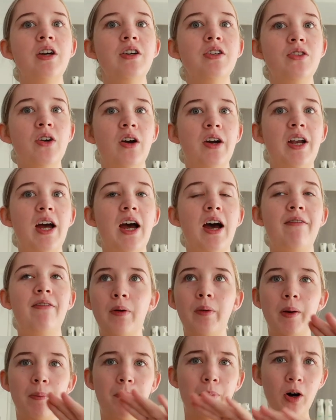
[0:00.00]
so I can have
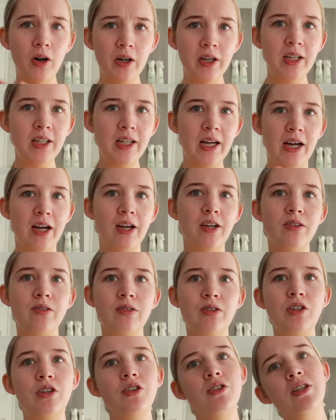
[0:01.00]
probably a pocket like
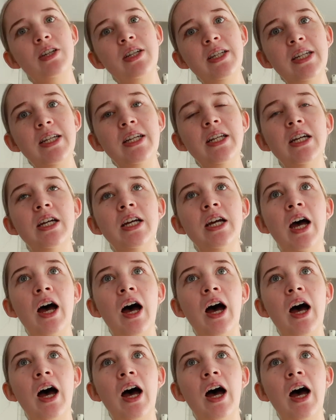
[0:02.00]
I usually did.